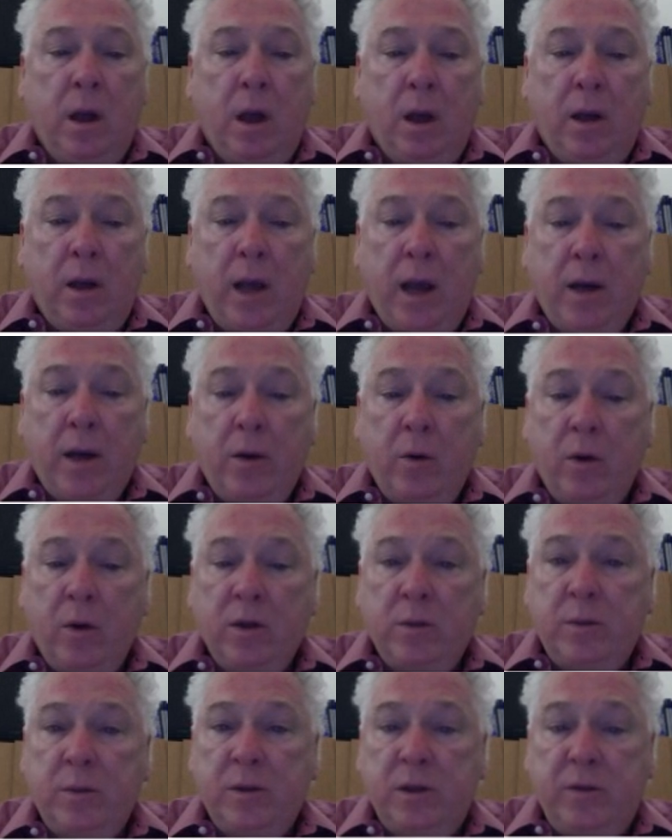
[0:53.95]

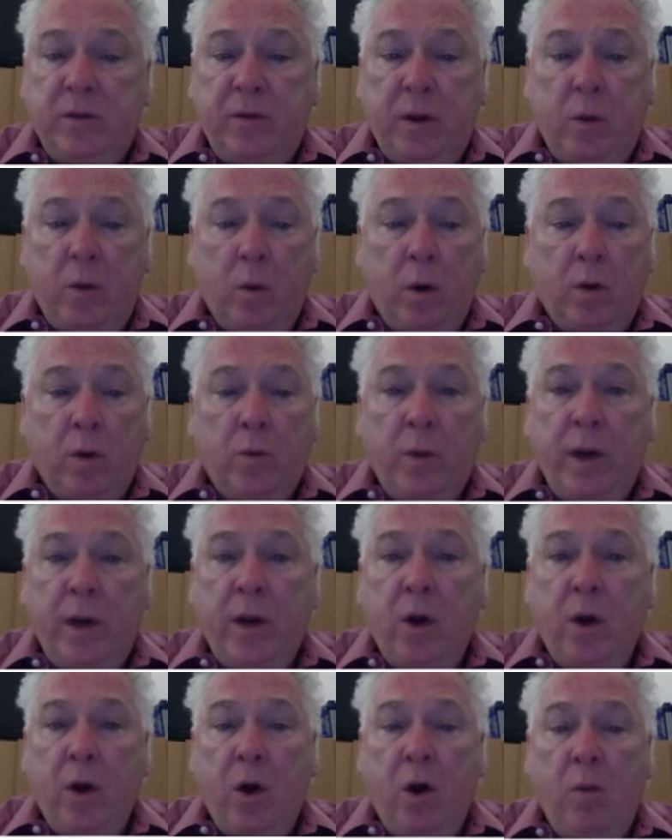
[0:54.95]
category-specific word
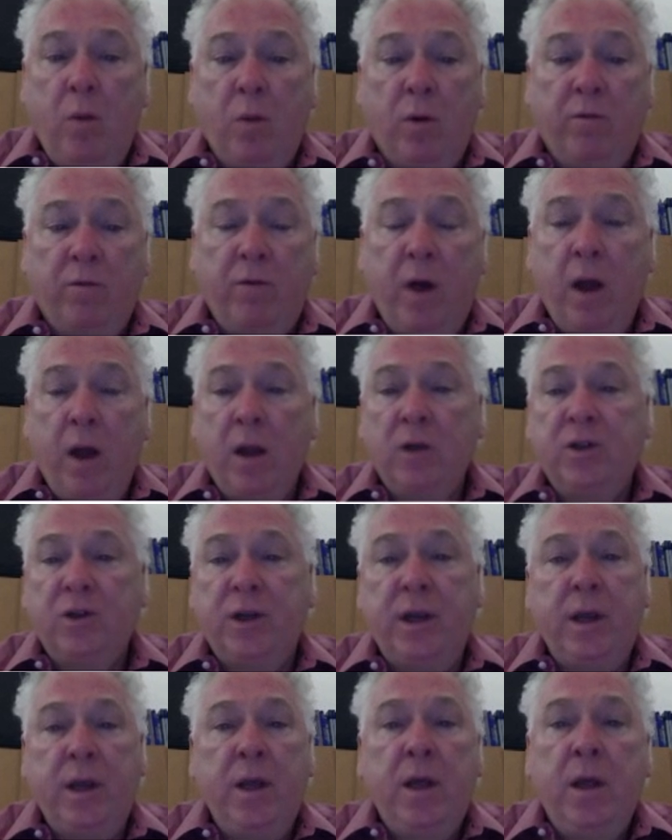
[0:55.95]
recall,
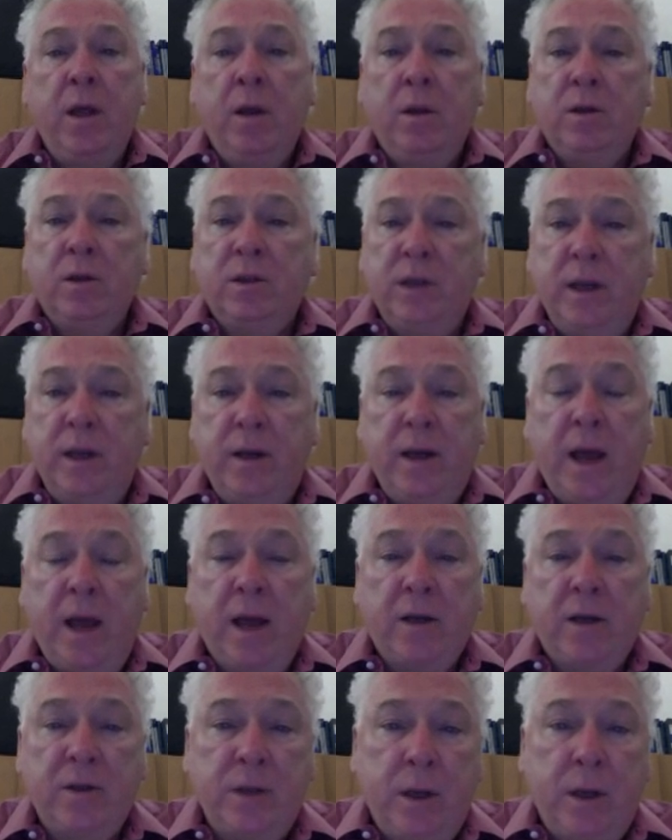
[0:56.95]
morphology,
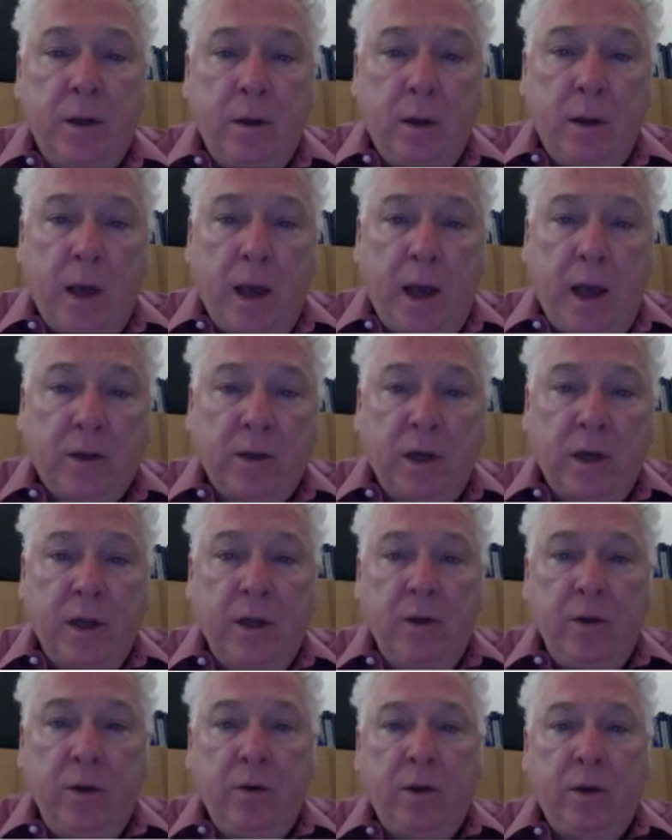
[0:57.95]
syntax. Actually,
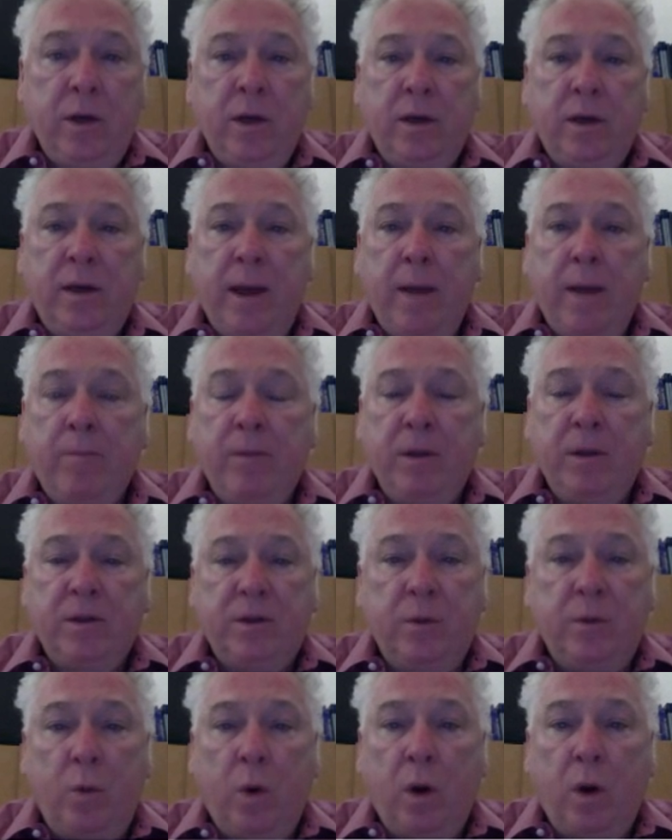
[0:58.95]
you can adapt this
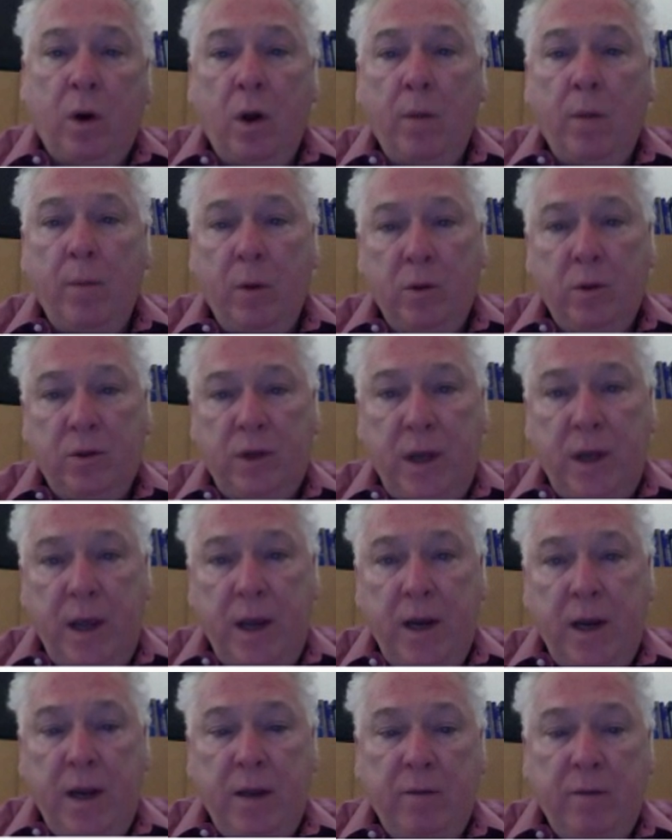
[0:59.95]
to work on most
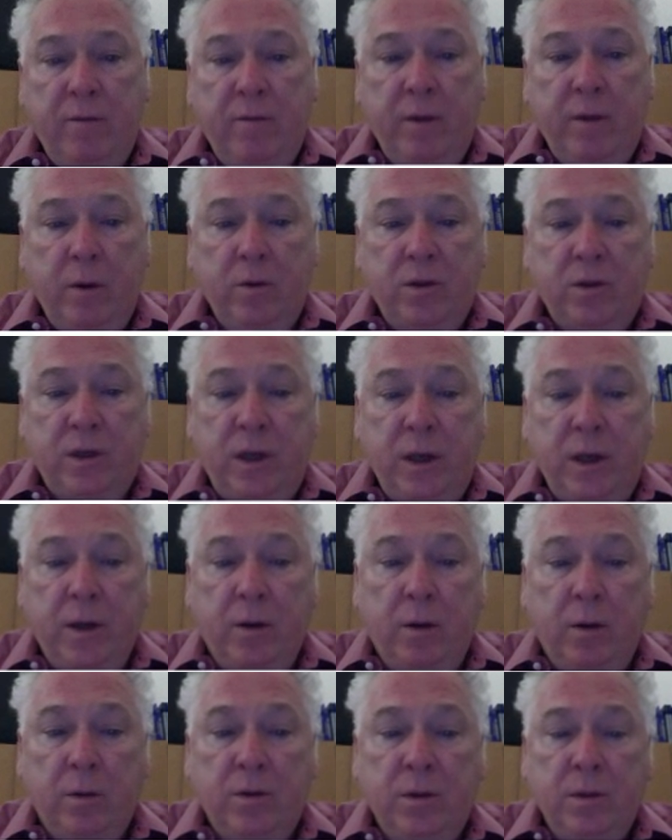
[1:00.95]
any of those
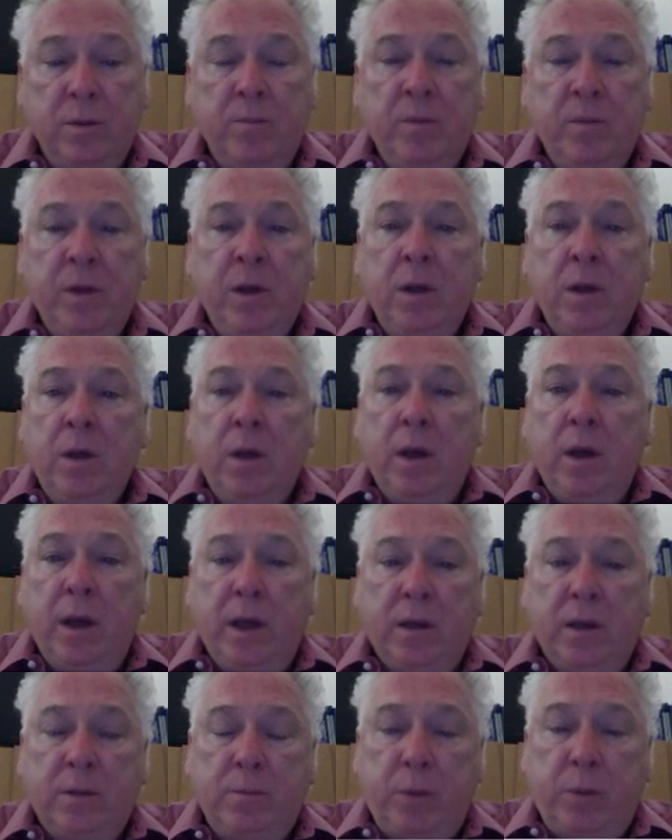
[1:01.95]
skills.
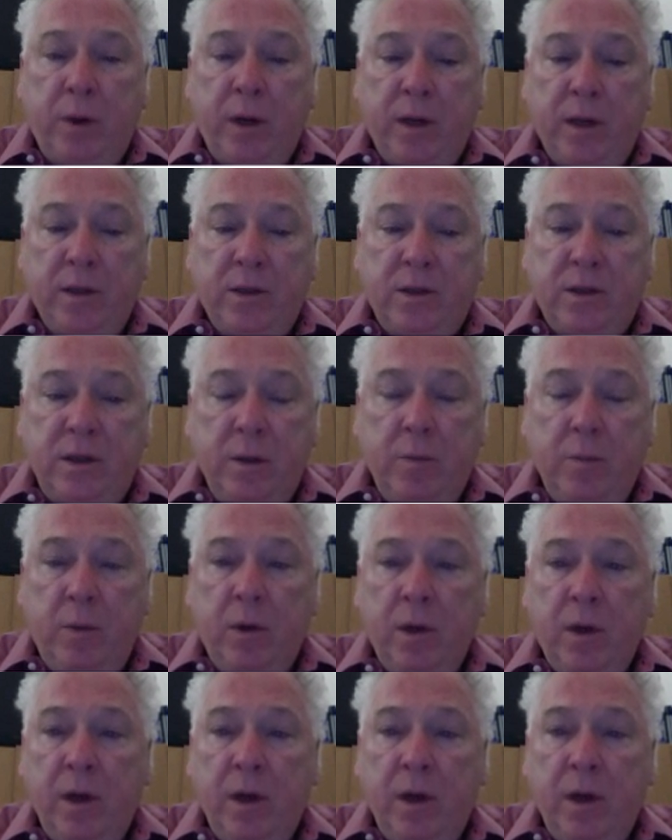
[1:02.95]
It's pretty simple and